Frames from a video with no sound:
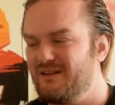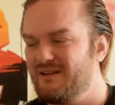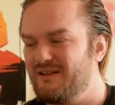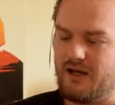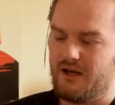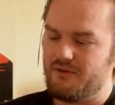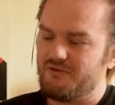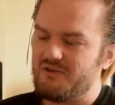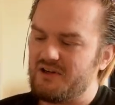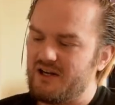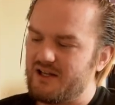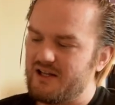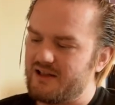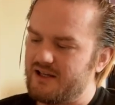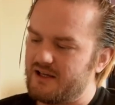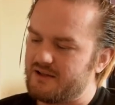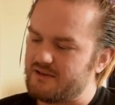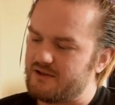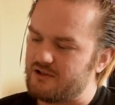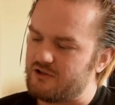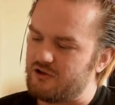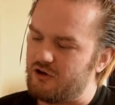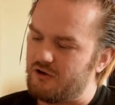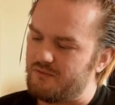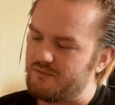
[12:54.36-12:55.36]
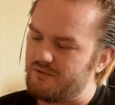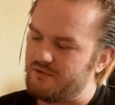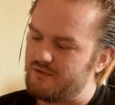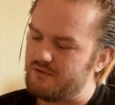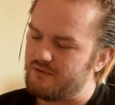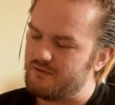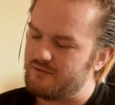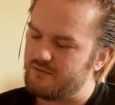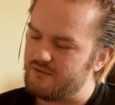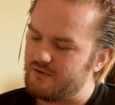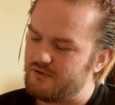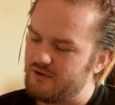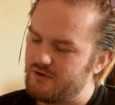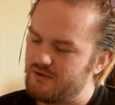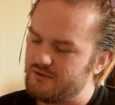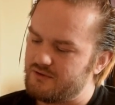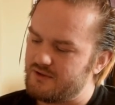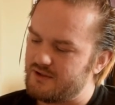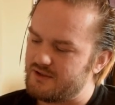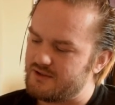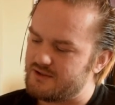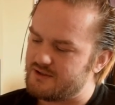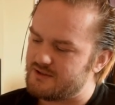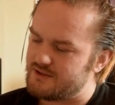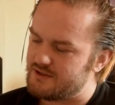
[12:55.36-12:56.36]
I really like the cover on
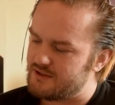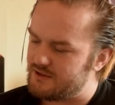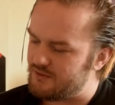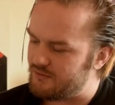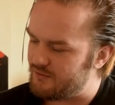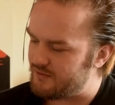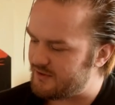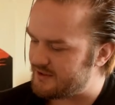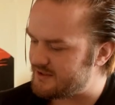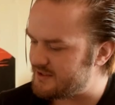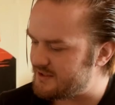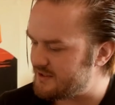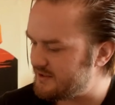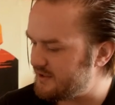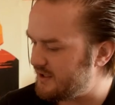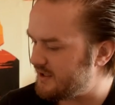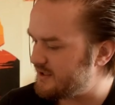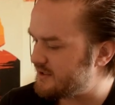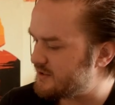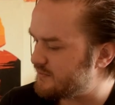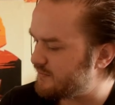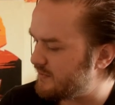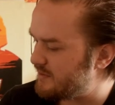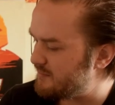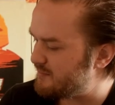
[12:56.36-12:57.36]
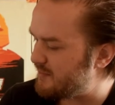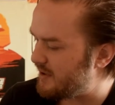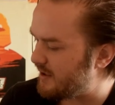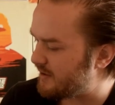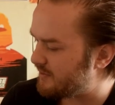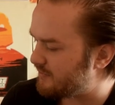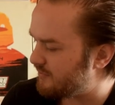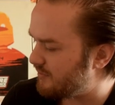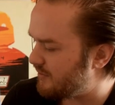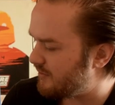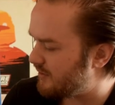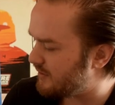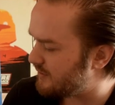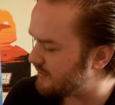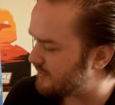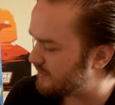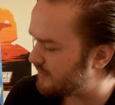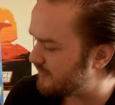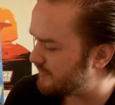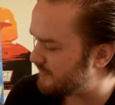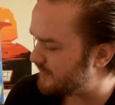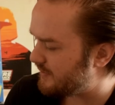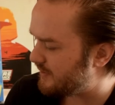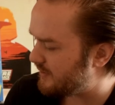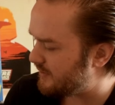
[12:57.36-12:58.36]
this. You know, it's a nice wee background
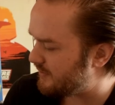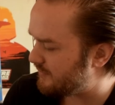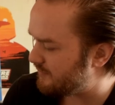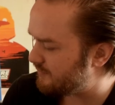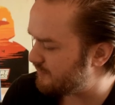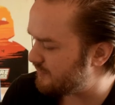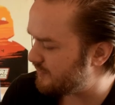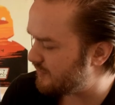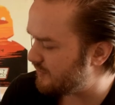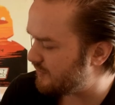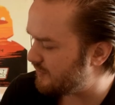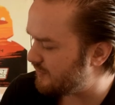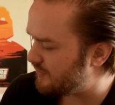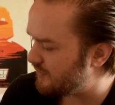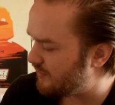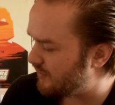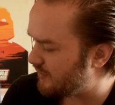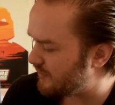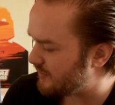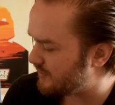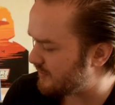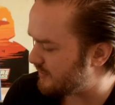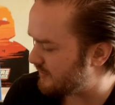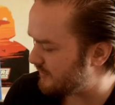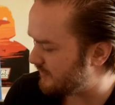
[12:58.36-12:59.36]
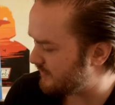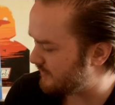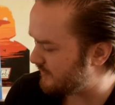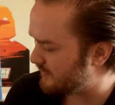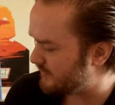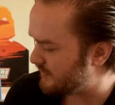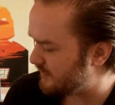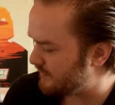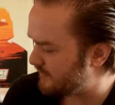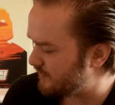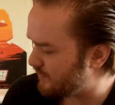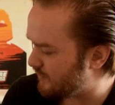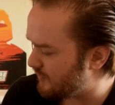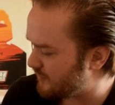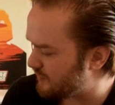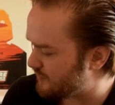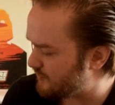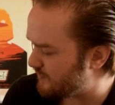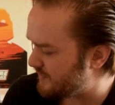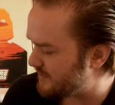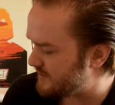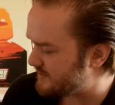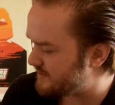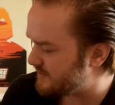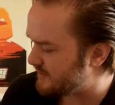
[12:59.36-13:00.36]
of New York and World
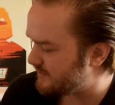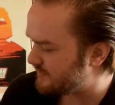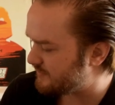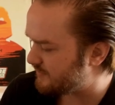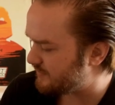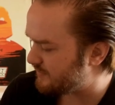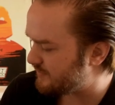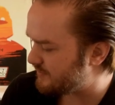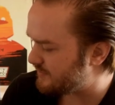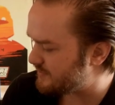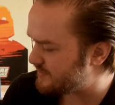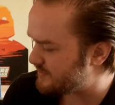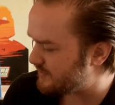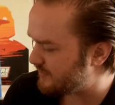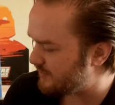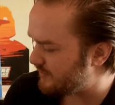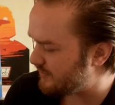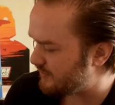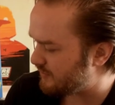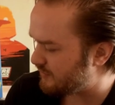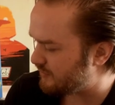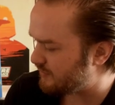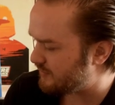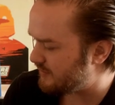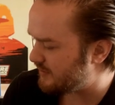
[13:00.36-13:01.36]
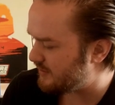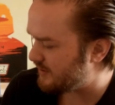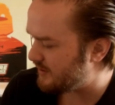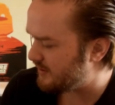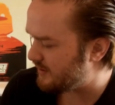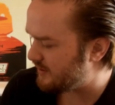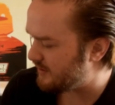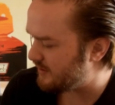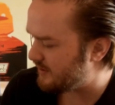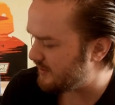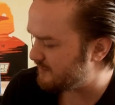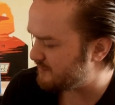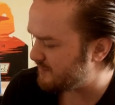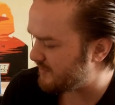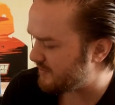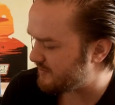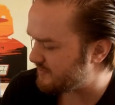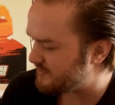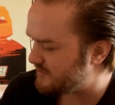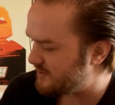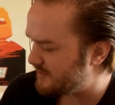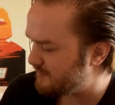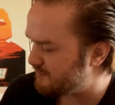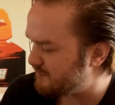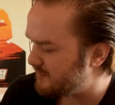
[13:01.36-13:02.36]
Trade Center is their Empire
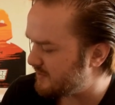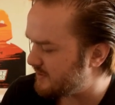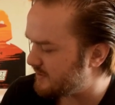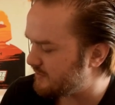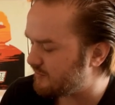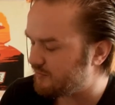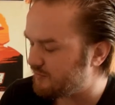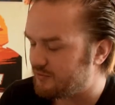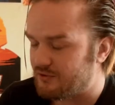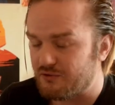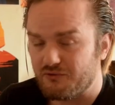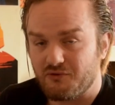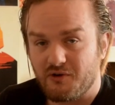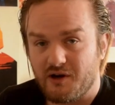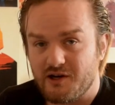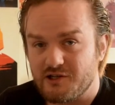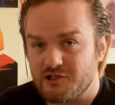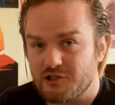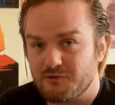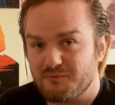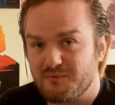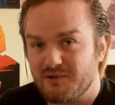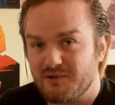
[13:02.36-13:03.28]
State Building or the Chrysler